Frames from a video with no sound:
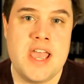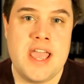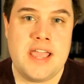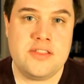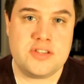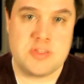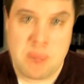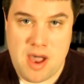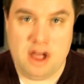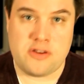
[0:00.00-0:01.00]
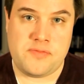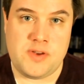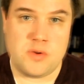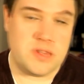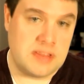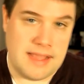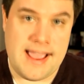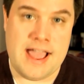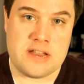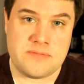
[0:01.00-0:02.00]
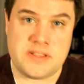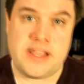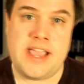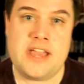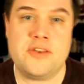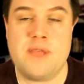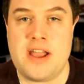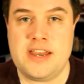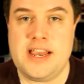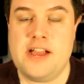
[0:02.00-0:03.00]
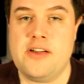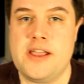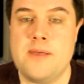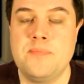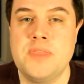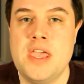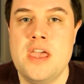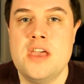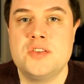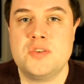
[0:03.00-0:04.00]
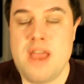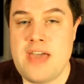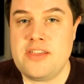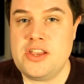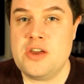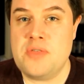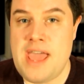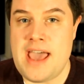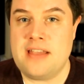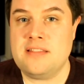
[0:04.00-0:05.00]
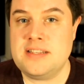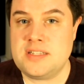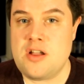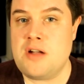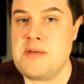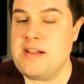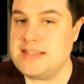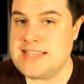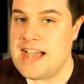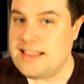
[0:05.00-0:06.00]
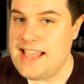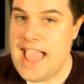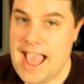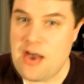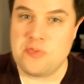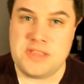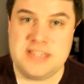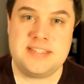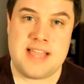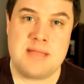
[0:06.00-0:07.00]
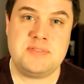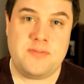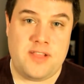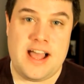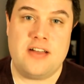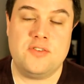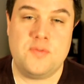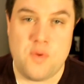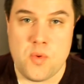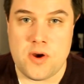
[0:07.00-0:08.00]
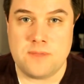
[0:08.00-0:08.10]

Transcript: in the topography or the layout of the land around an area. So now that you know that, let's talk about exactly how these types of clouds form.